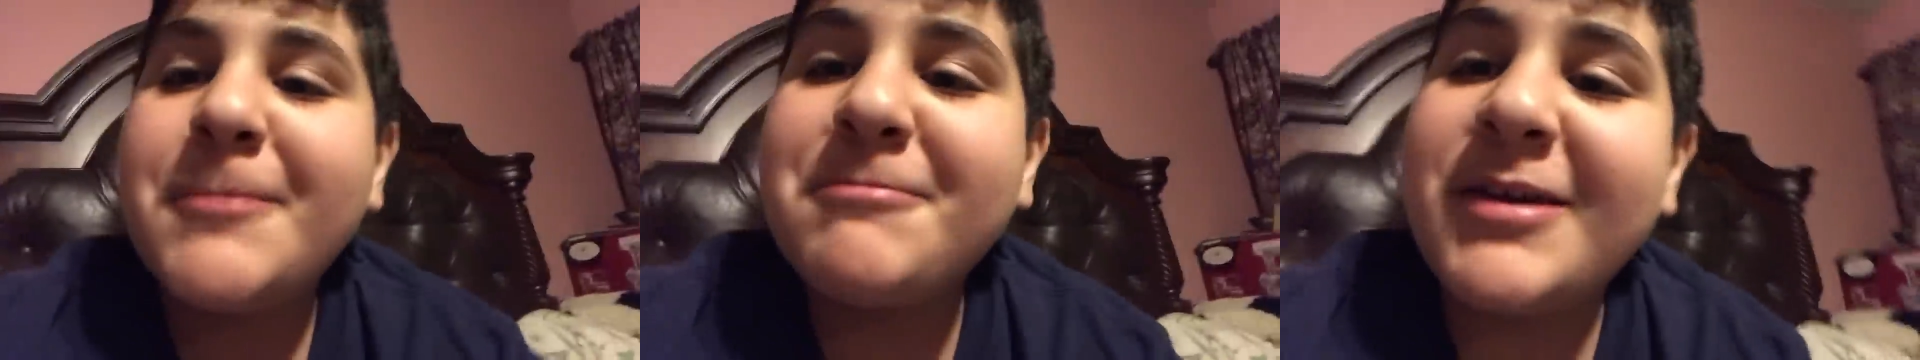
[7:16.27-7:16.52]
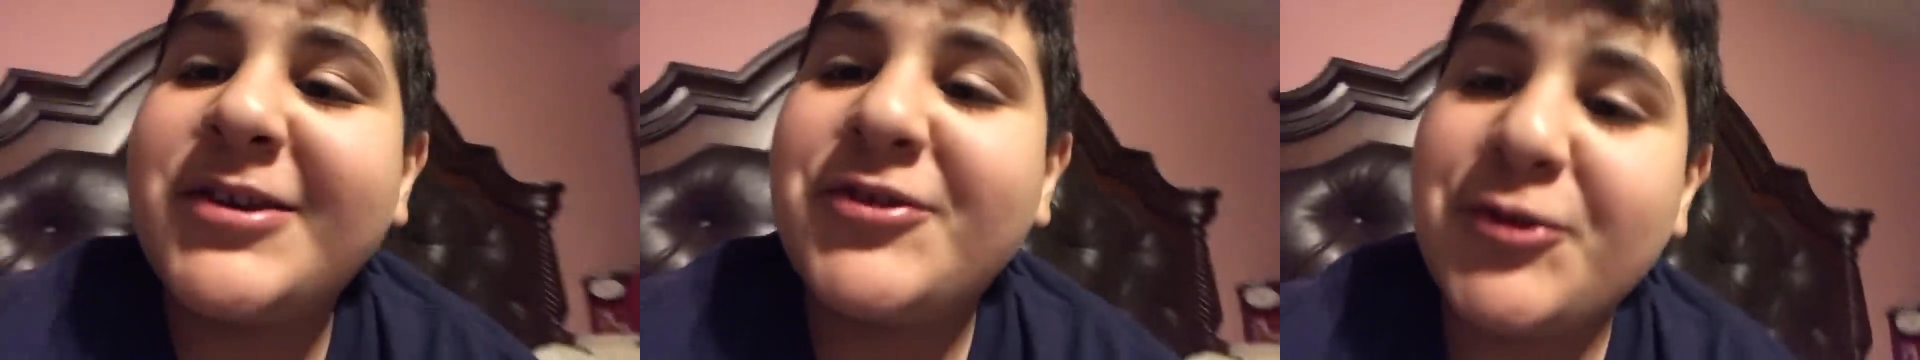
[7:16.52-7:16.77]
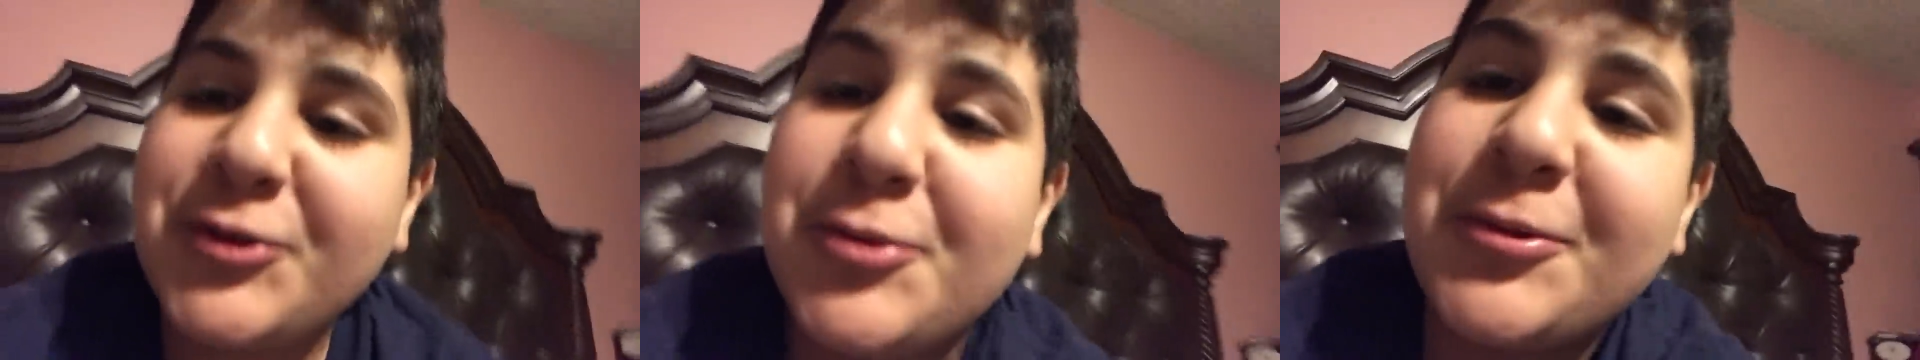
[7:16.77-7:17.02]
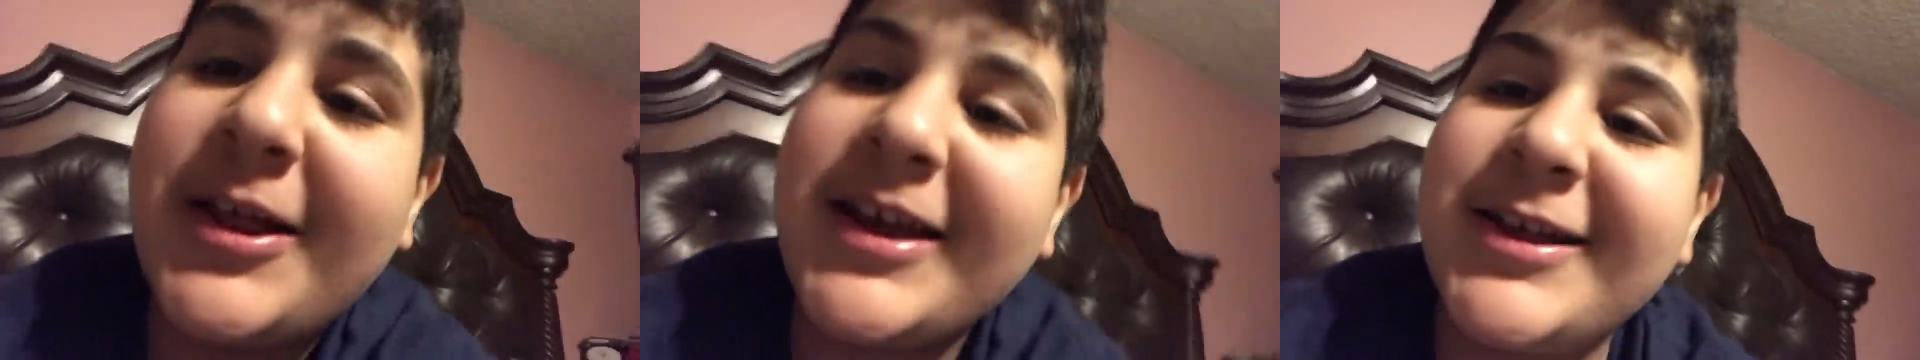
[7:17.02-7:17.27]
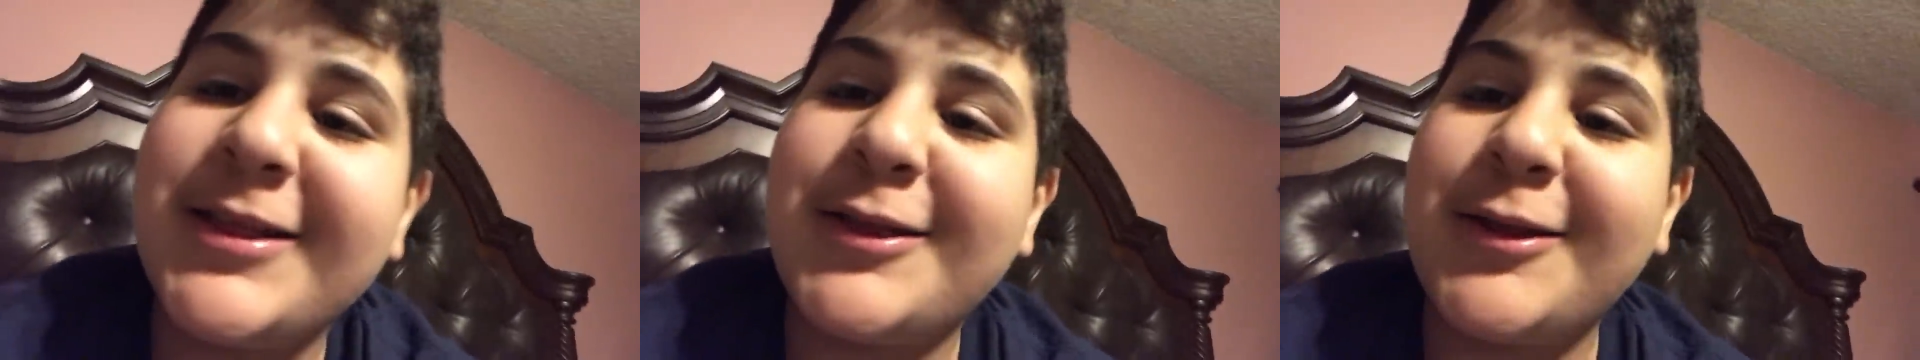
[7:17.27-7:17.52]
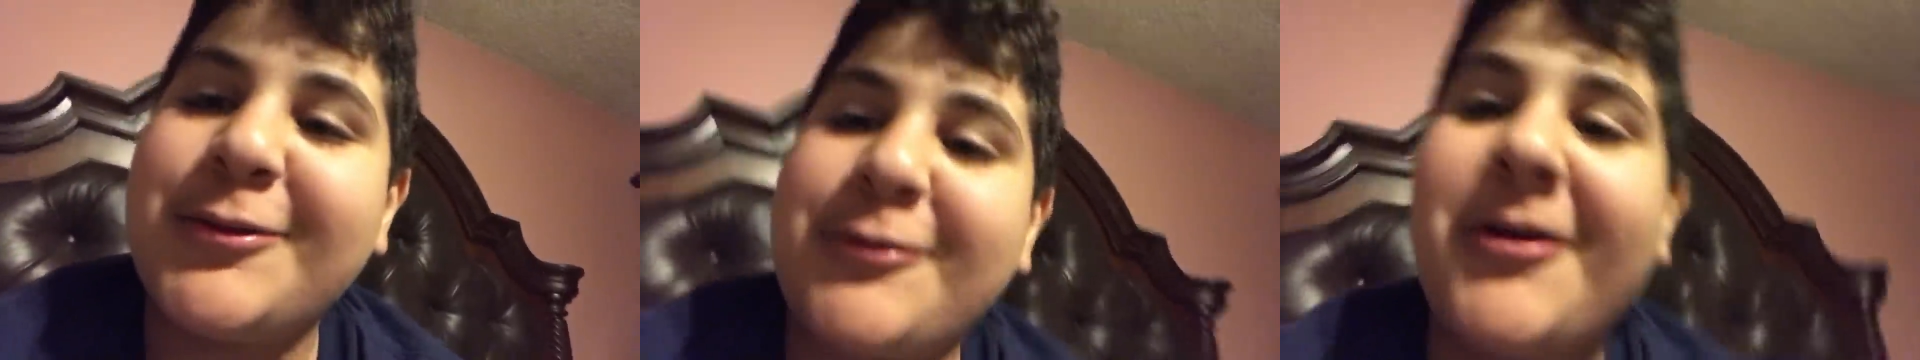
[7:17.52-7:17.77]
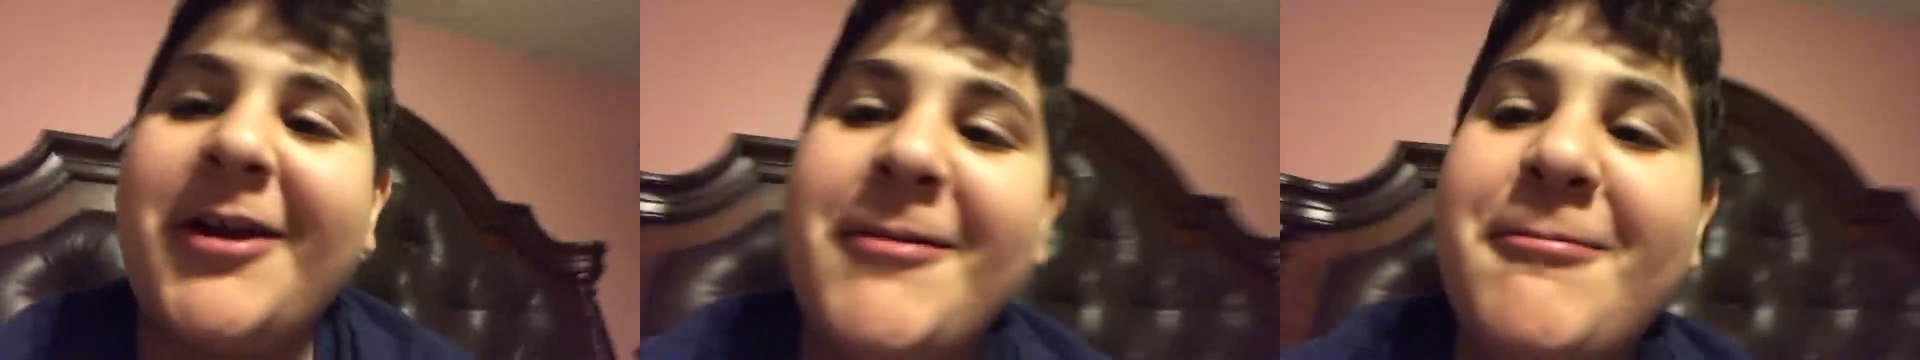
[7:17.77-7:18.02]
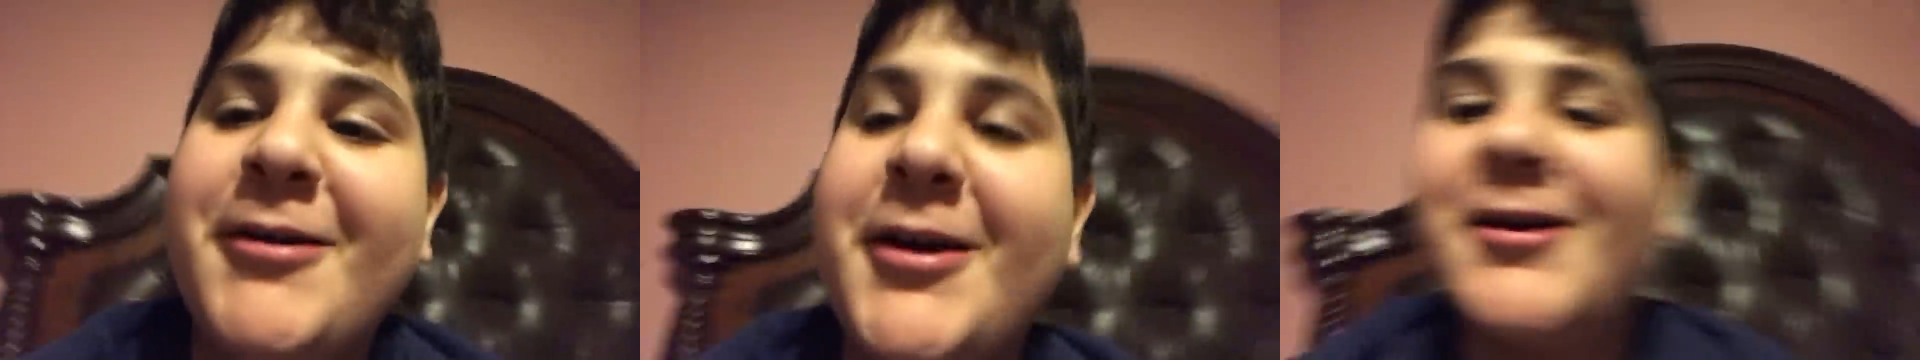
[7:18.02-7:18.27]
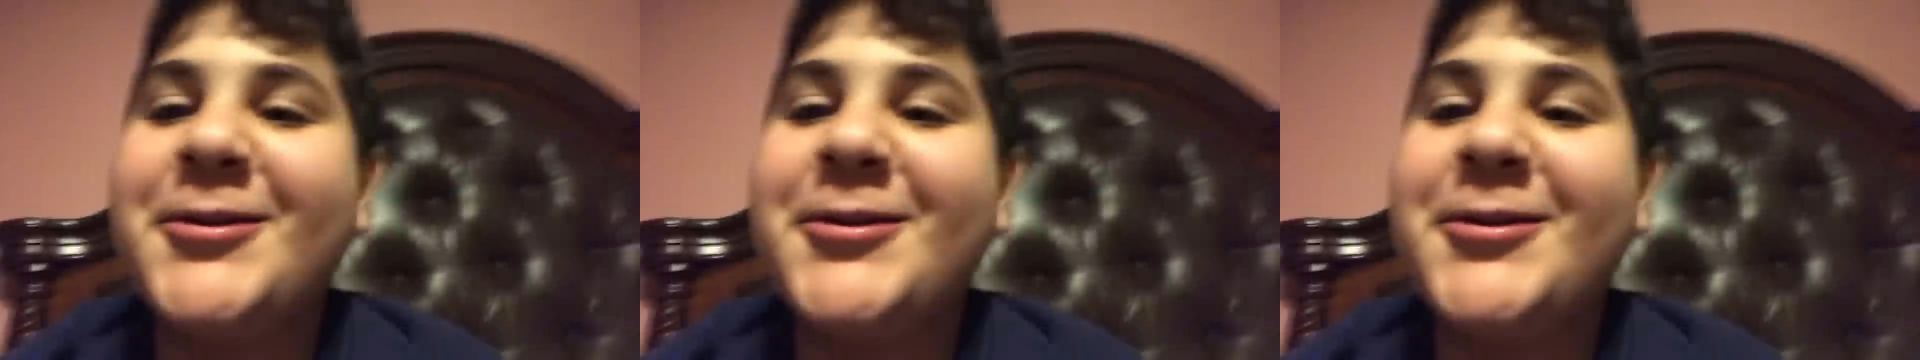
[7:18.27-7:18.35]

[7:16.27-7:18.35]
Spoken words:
Make sure you like and subscribe.